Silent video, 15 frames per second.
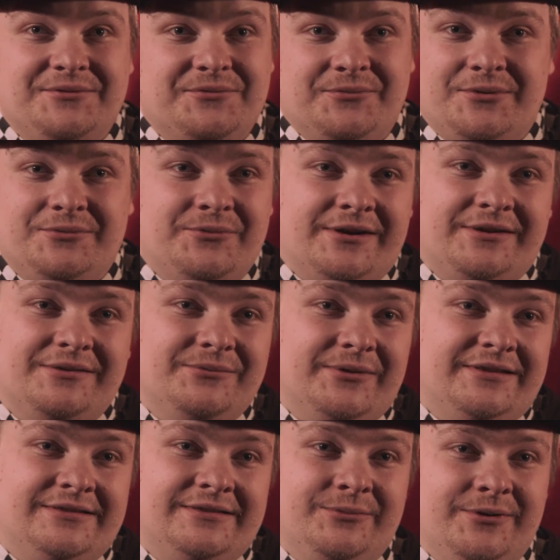
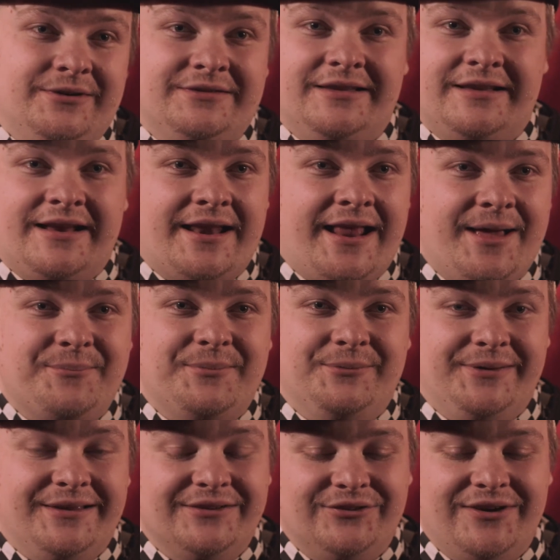What's the worst that can
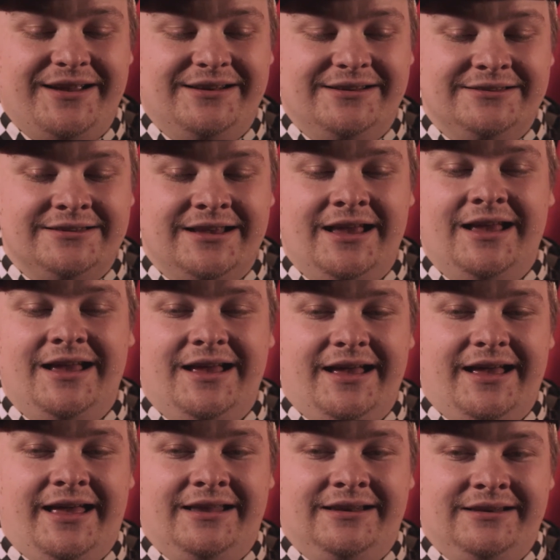happen? We can try this,
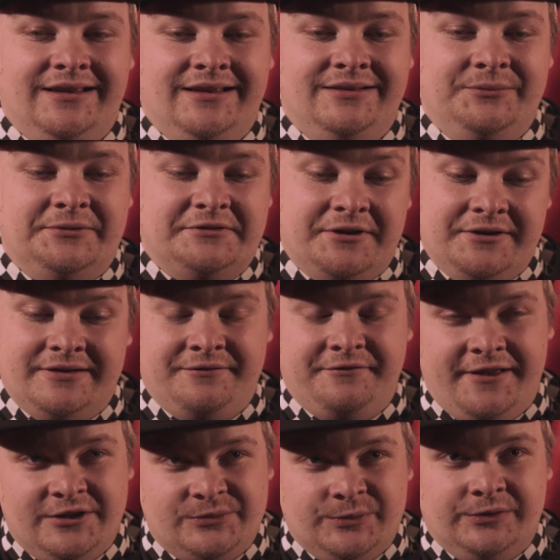and we started a
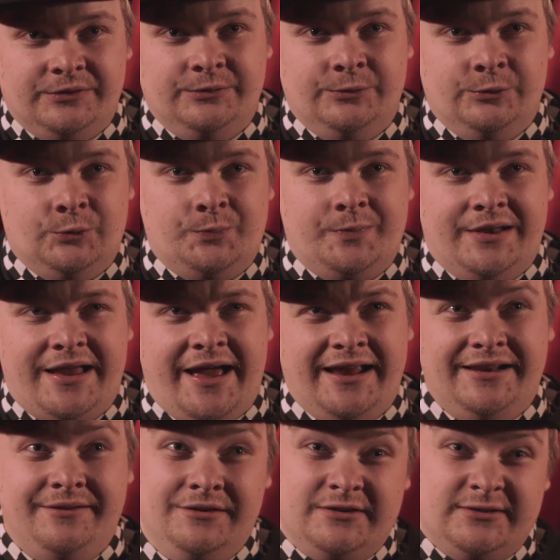Facebook group. And
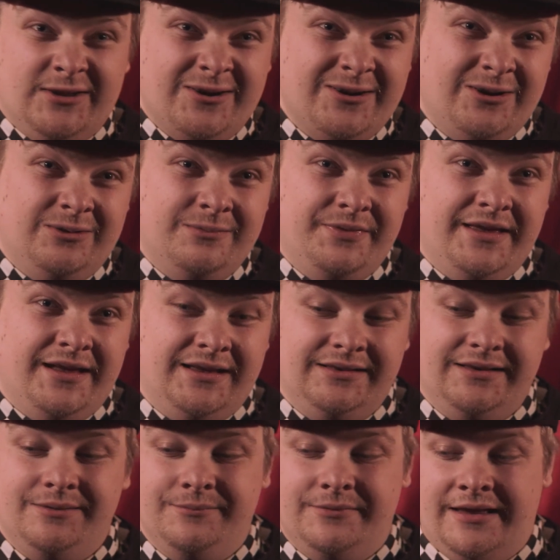I lived in Stockholm
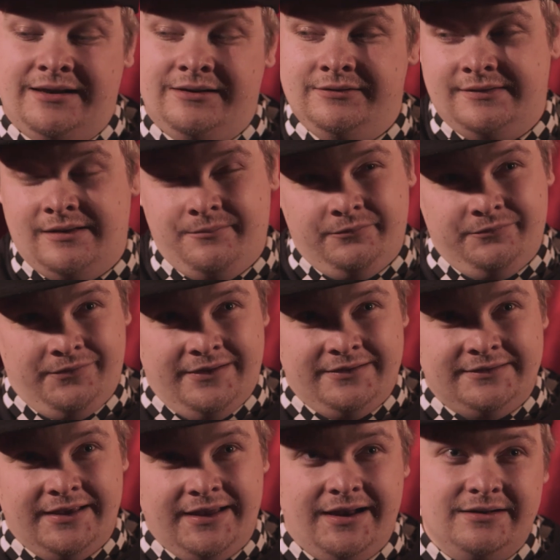then, and some
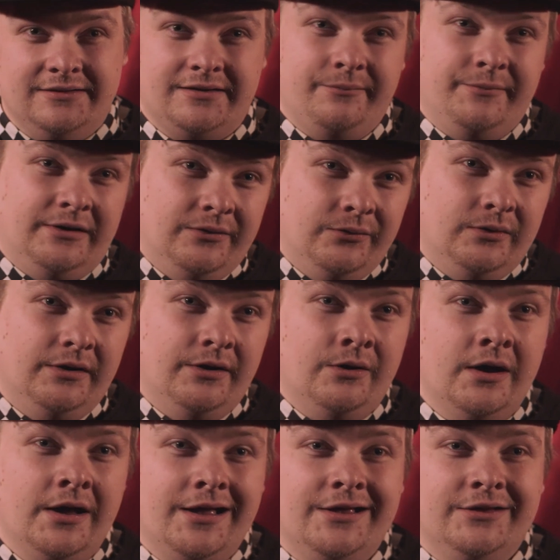friends here, and some in Luleå.